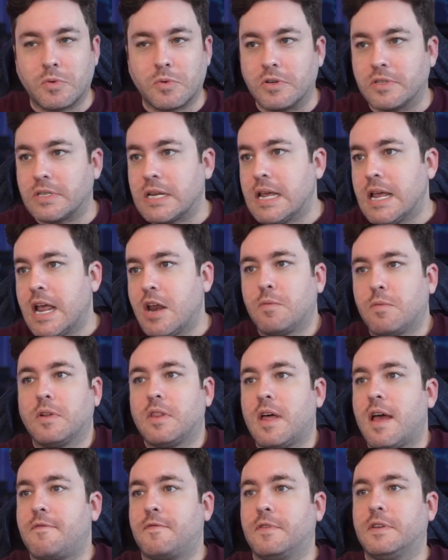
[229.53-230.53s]
Whereas in real
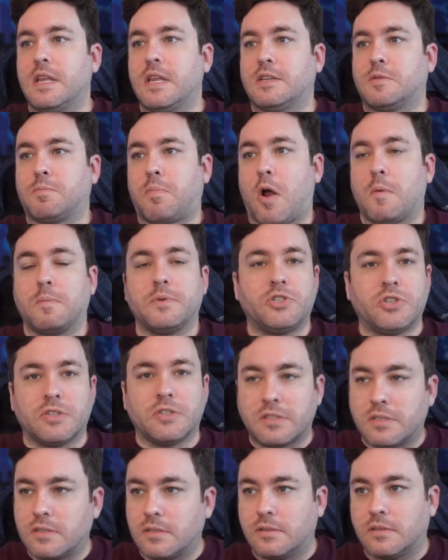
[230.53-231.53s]
life, it's probably
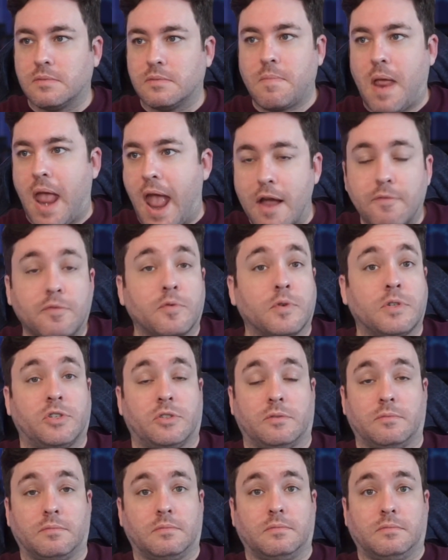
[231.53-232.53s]
just average